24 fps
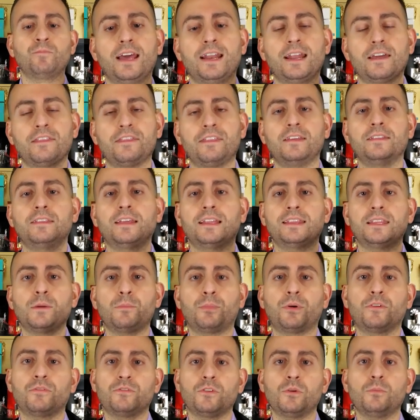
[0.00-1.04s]
And I think that the
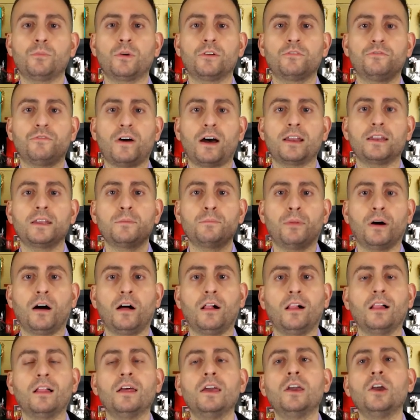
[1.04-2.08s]
perfumer Fanny
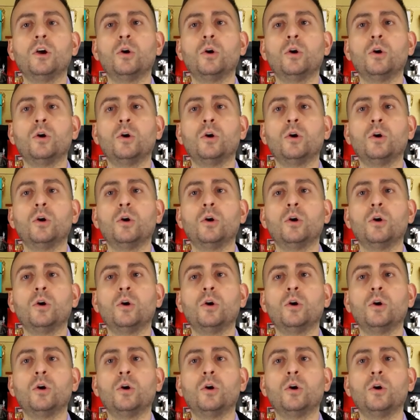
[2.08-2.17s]
Bal